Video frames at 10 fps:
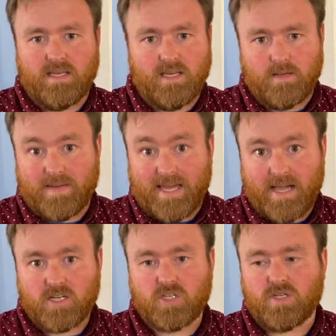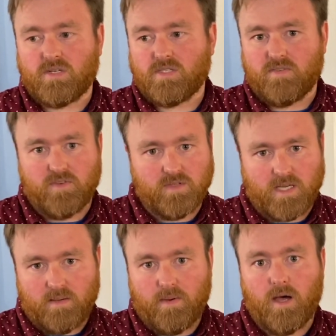him in action,
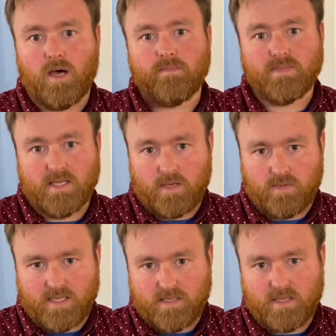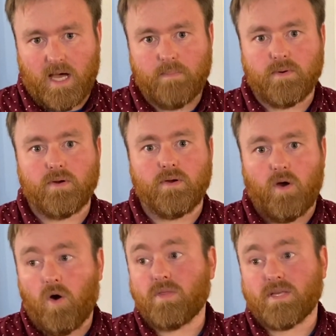defusing a bomb, dealing with Dennis Hopper,
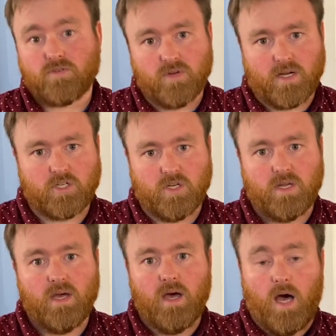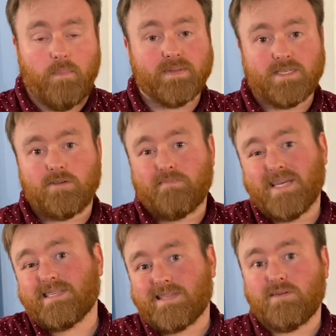all the introduction, up until
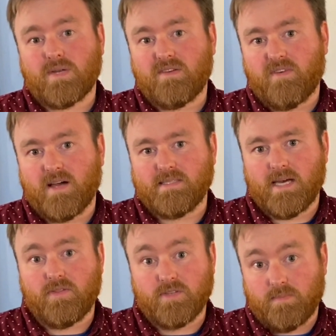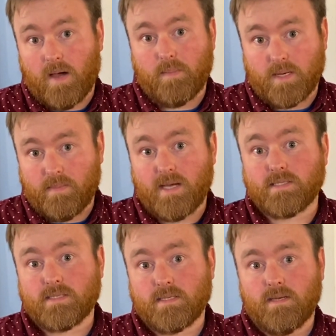basically when he finds out there's a bomb on a
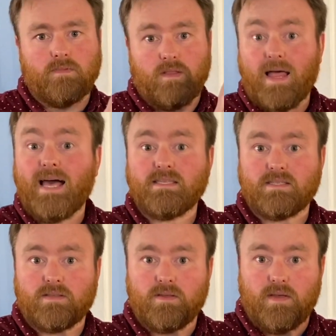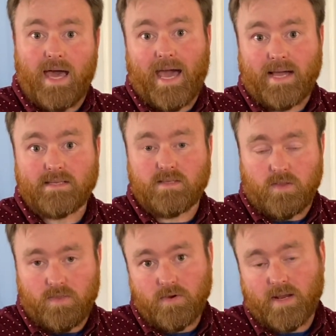bus. The last act, the
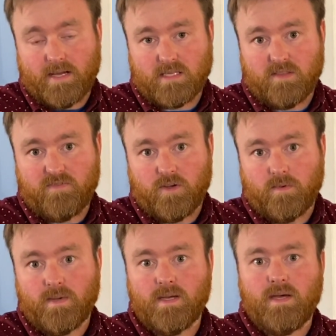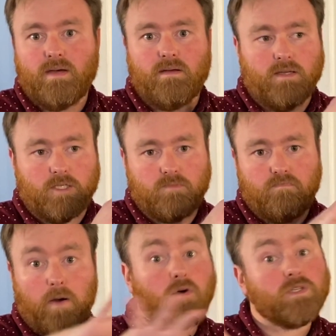third act of the film, is
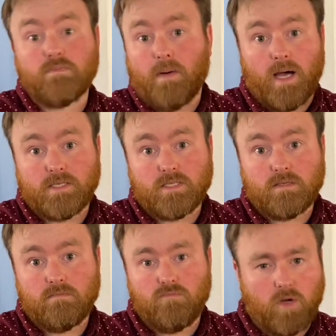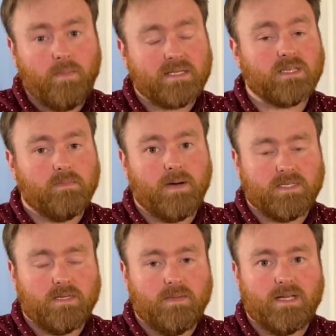post-bus. We'll come back to the bus
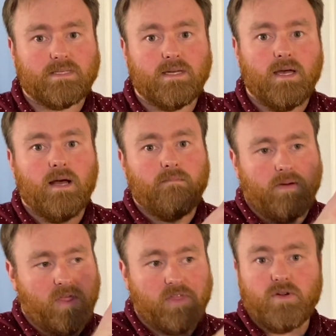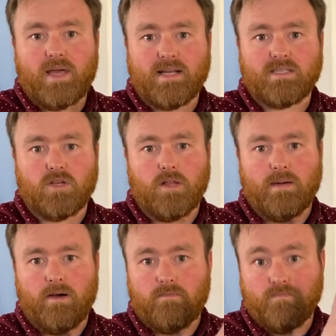in a minute. But the third act is all
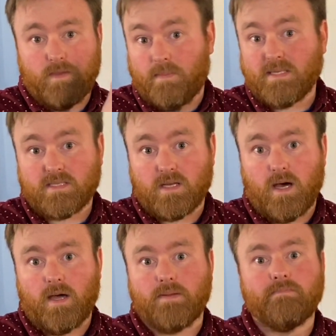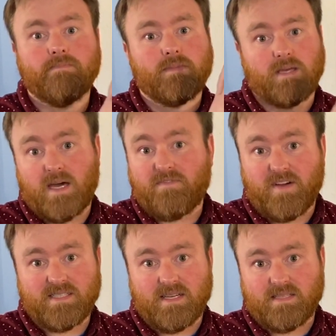about the bus is gone, gotta
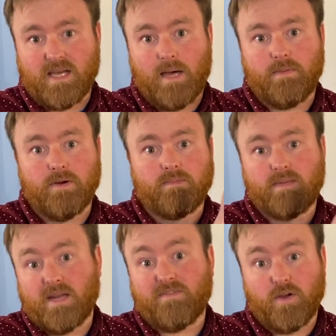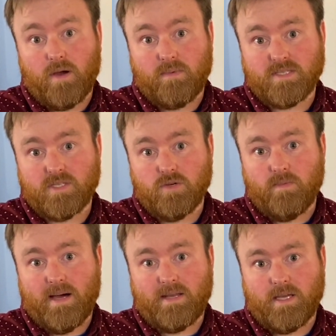find Dennis Hopper, gotta figure out what to do
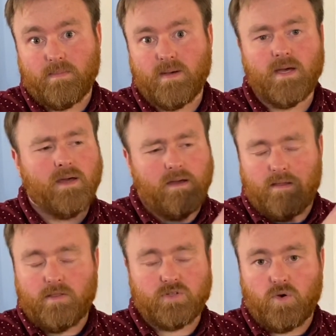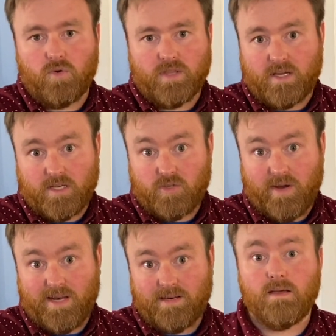about him, and then there's a whole thing on a
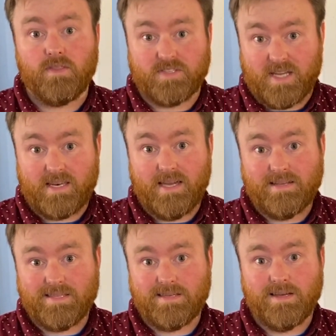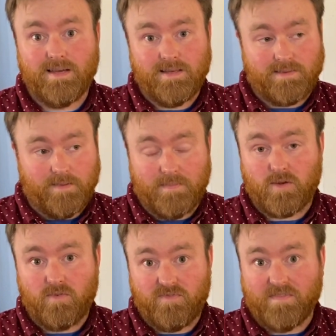train. The second act, the
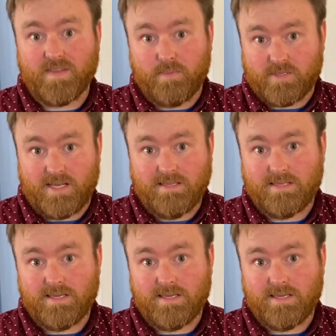middle 50%,